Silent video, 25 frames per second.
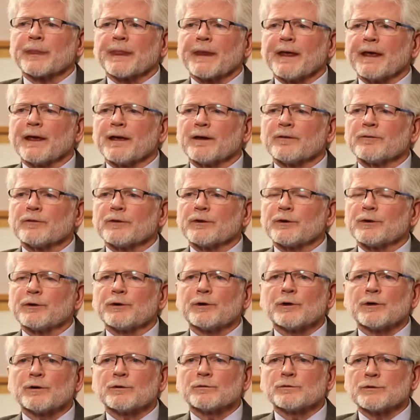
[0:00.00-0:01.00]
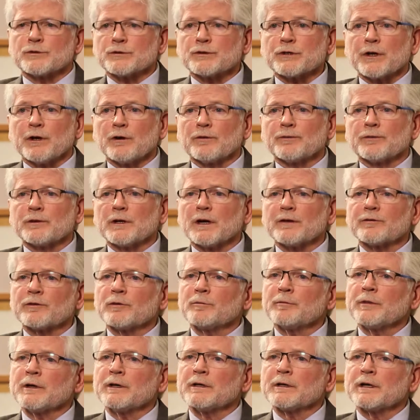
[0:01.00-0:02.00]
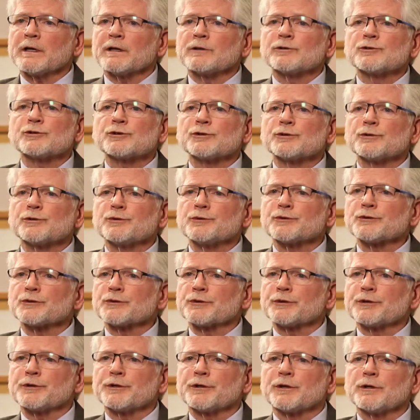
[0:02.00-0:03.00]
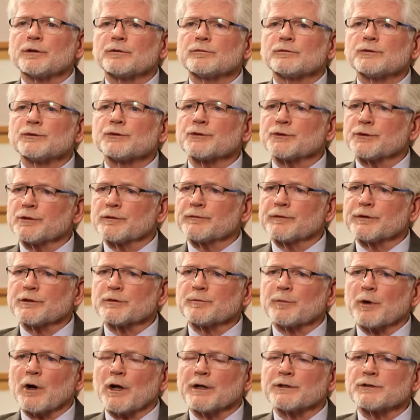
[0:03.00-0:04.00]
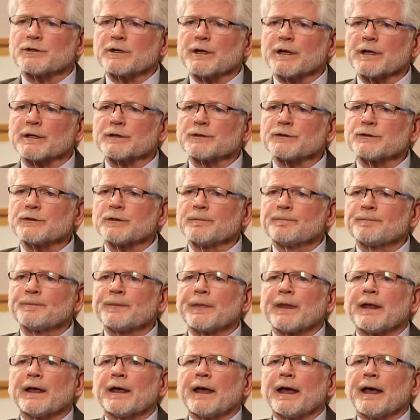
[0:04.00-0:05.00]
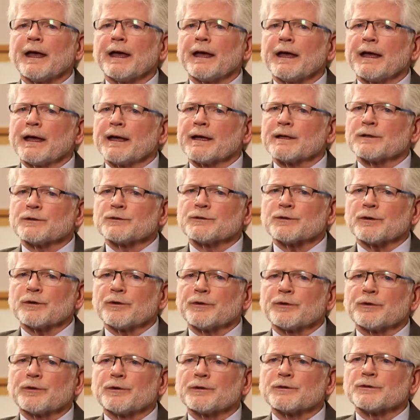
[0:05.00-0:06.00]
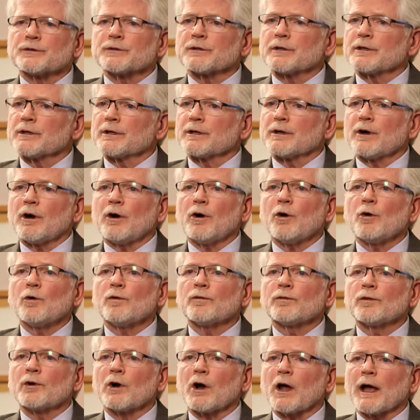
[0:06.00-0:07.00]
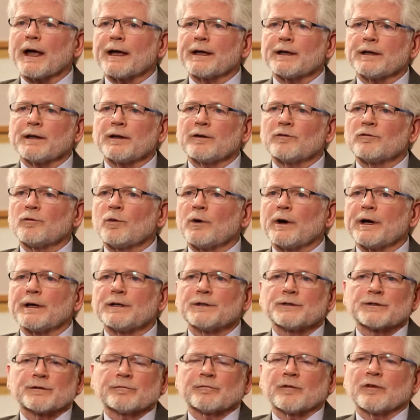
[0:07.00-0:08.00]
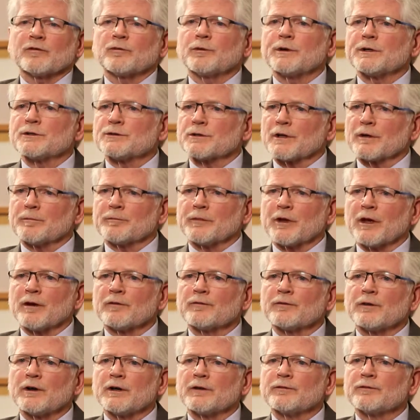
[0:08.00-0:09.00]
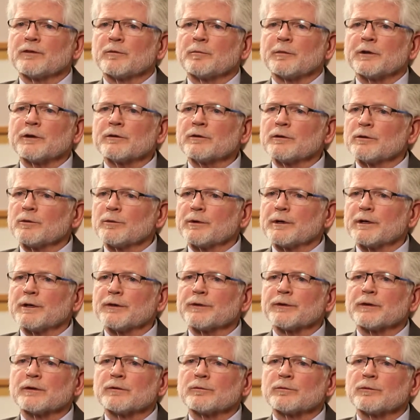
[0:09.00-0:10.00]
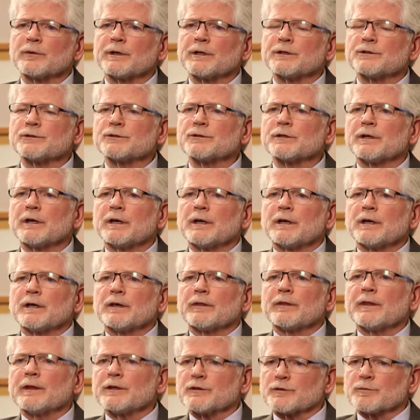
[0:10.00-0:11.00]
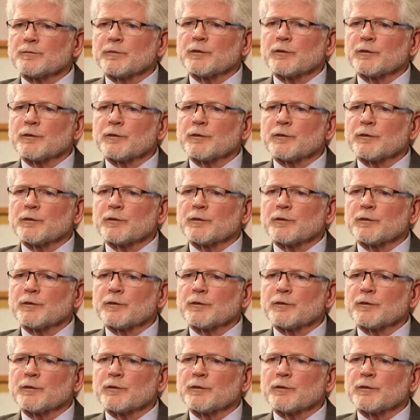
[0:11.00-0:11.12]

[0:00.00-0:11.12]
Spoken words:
have their own self-government and choose their own service projects. And so there's a whole variety of ways, some of which I'm not very familiar with, in which this